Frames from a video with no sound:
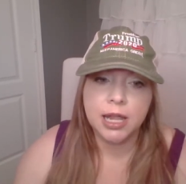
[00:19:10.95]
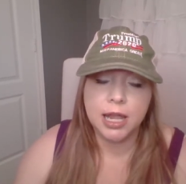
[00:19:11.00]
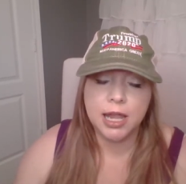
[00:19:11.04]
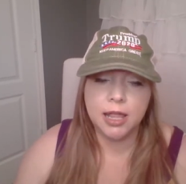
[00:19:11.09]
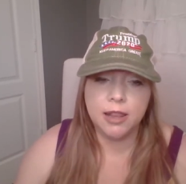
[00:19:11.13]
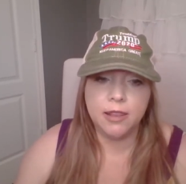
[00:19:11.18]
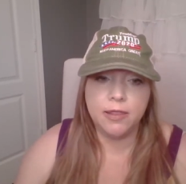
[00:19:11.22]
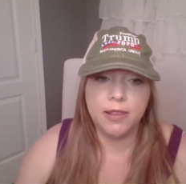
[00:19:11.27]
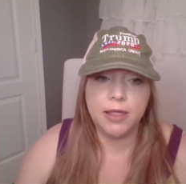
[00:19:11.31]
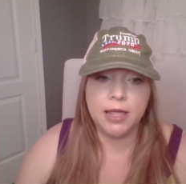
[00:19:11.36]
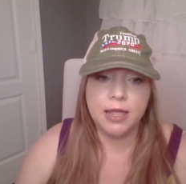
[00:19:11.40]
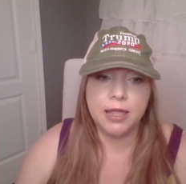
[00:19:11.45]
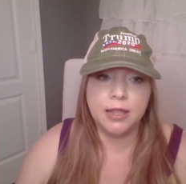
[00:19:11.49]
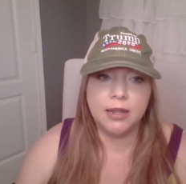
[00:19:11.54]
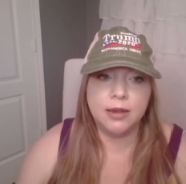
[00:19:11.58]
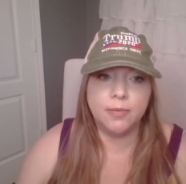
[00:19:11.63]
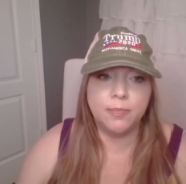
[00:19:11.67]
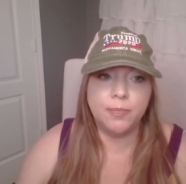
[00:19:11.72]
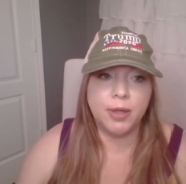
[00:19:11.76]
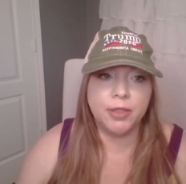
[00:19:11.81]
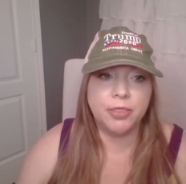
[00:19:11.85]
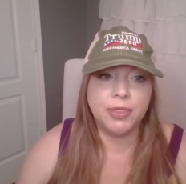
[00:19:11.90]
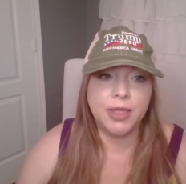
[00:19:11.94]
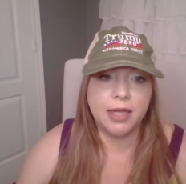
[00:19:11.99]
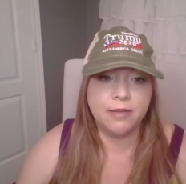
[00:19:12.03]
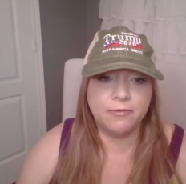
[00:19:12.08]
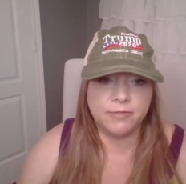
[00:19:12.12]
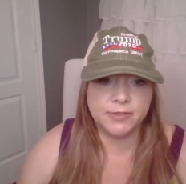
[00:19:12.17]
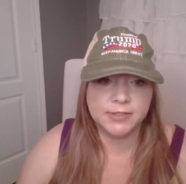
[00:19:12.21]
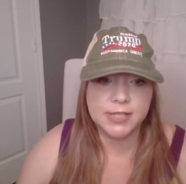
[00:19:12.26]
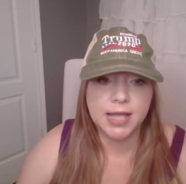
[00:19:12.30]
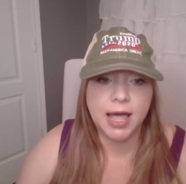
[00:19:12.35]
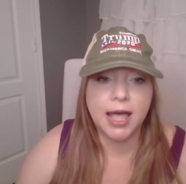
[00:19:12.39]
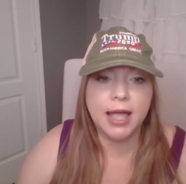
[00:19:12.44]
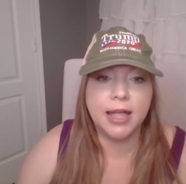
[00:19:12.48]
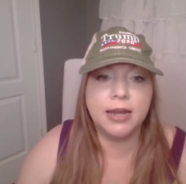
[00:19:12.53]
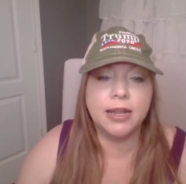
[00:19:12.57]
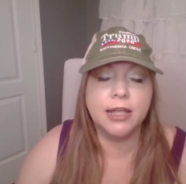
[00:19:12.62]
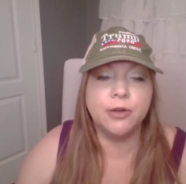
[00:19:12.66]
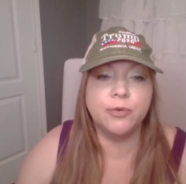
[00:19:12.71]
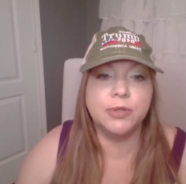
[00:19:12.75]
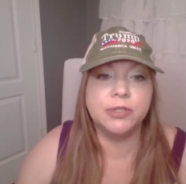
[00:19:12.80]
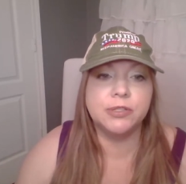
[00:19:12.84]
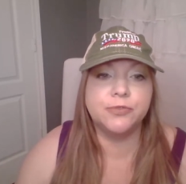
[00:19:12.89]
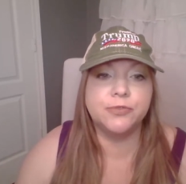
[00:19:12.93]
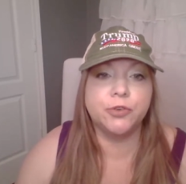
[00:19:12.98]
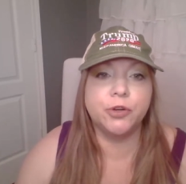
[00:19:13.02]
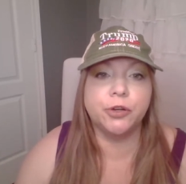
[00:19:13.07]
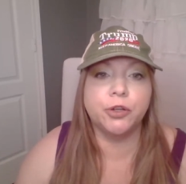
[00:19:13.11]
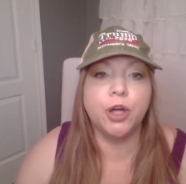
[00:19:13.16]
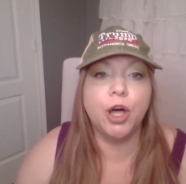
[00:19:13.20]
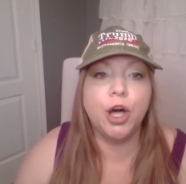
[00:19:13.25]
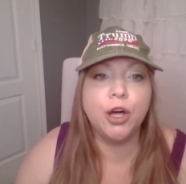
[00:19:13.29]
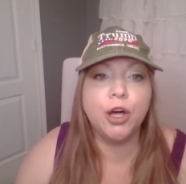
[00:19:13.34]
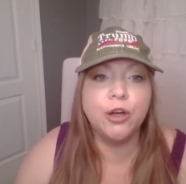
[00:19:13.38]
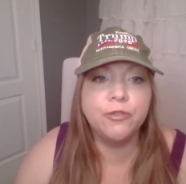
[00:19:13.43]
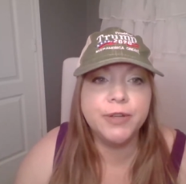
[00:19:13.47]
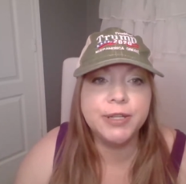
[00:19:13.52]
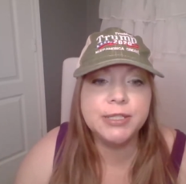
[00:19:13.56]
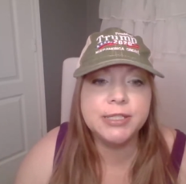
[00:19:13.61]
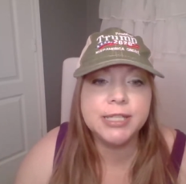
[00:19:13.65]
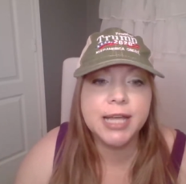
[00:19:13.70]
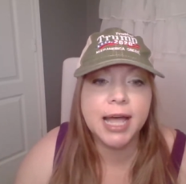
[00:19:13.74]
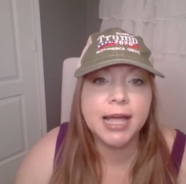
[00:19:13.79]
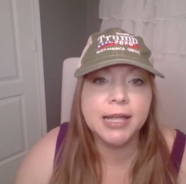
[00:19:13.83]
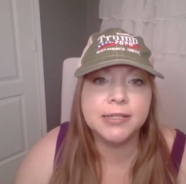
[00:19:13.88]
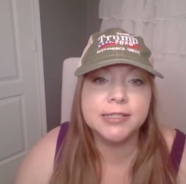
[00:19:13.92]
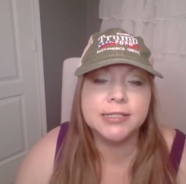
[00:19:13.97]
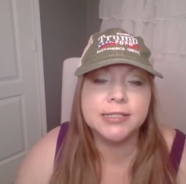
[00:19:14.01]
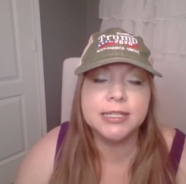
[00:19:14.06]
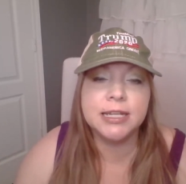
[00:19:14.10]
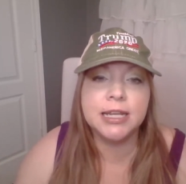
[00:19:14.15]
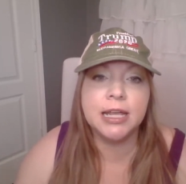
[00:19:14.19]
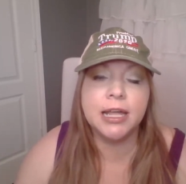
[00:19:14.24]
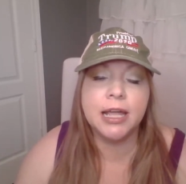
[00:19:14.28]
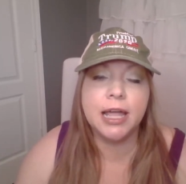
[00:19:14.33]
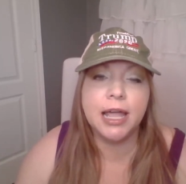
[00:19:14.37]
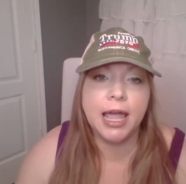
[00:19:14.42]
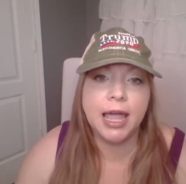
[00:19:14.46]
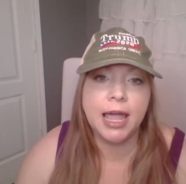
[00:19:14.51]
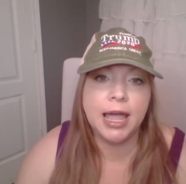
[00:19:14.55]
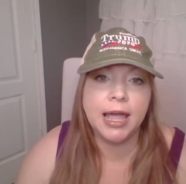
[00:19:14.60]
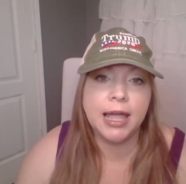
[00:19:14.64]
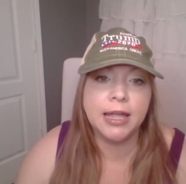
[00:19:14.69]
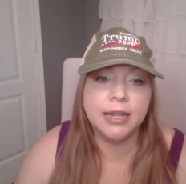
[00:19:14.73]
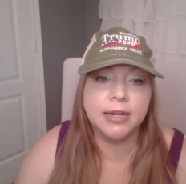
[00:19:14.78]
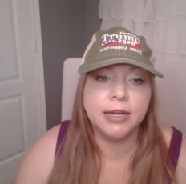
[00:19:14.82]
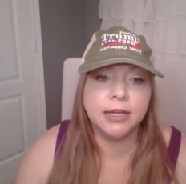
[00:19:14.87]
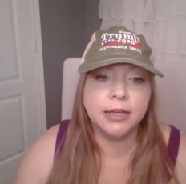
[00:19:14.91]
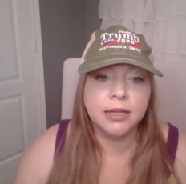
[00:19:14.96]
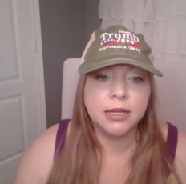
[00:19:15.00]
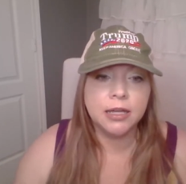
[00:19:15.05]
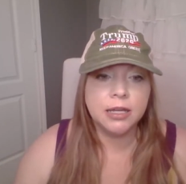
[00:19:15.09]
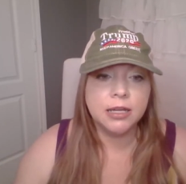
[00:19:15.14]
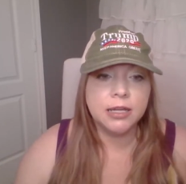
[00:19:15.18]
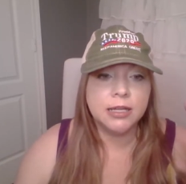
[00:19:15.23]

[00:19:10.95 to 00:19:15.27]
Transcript: And then, but they've said it was for COVID testing and